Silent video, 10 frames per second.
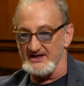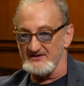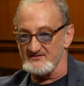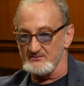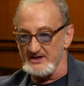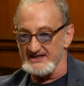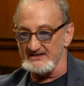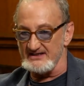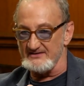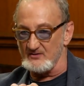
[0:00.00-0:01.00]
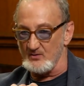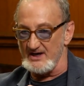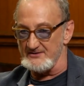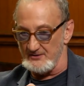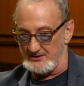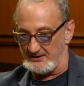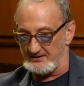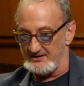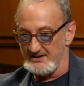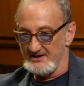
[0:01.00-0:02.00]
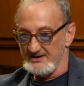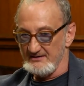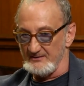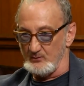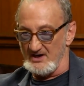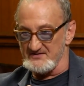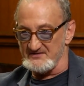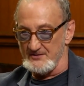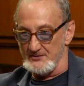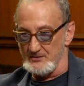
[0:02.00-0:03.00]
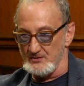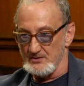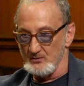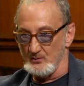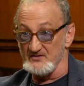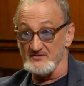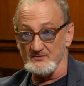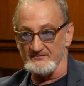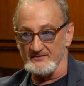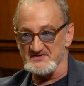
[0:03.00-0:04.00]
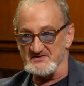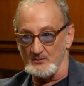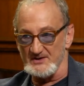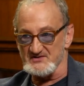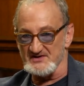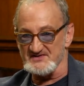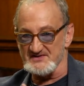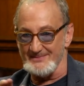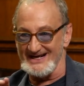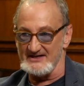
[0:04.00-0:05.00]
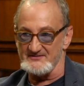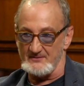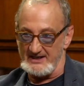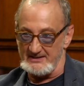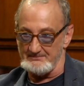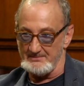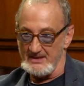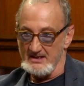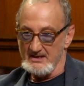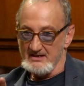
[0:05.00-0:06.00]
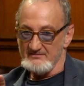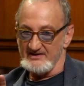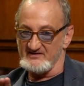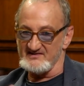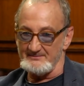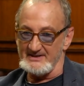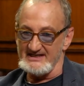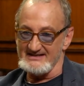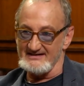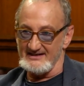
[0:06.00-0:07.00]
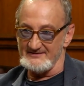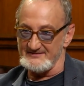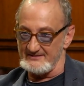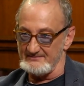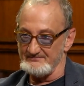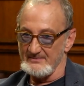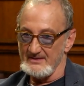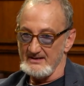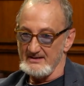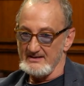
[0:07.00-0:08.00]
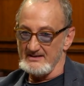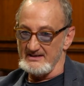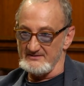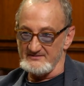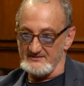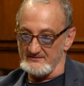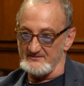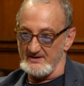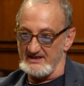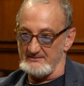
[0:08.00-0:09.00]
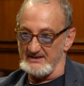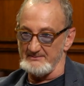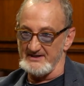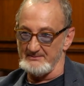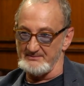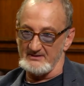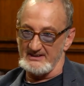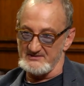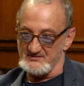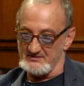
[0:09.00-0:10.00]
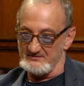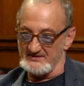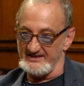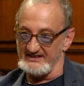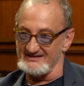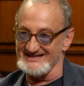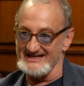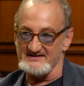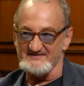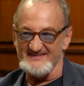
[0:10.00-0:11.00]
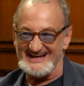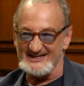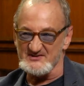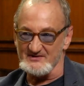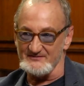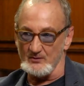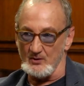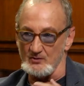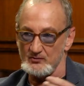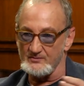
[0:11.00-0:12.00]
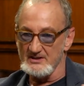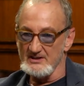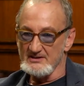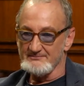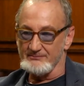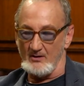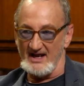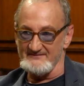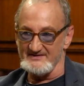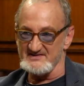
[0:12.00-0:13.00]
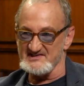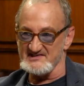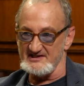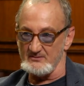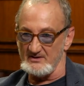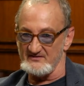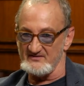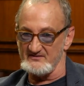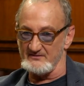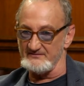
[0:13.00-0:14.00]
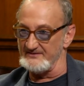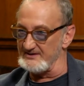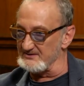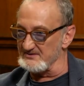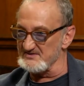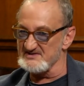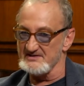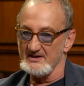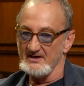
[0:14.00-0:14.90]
it's really the great hook that Wes knew was universal, which is the bad dream that somebody can enter into your dream and manipulate you, that they can take advantage of your own private secrets, your fears,